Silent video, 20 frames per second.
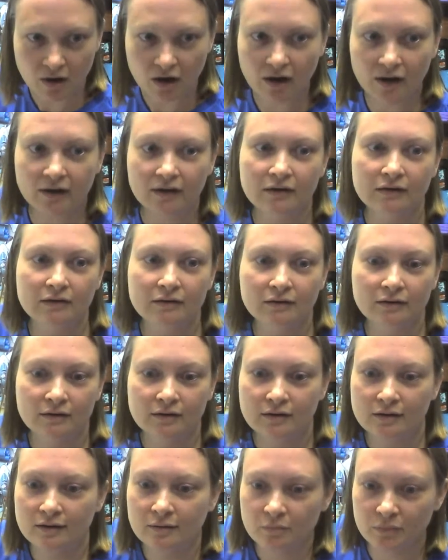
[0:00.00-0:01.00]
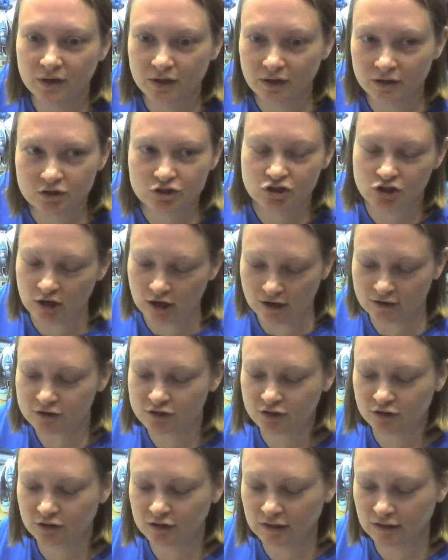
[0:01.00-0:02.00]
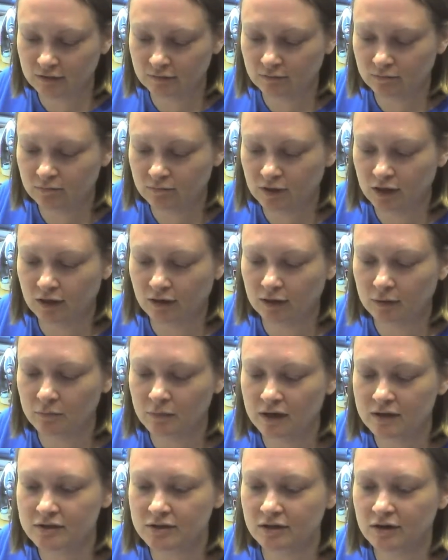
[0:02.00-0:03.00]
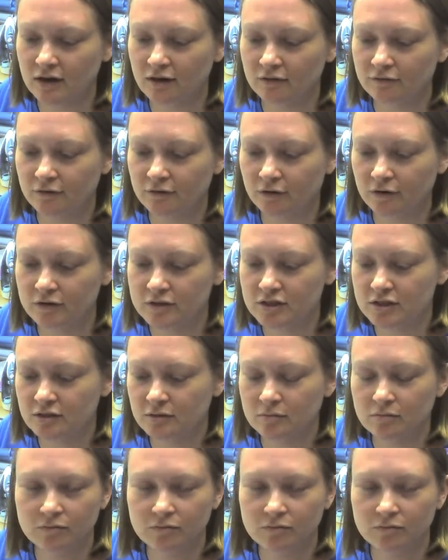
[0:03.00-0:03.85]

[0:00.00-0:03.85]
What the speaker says: mine because she actually, you know, like makes an effort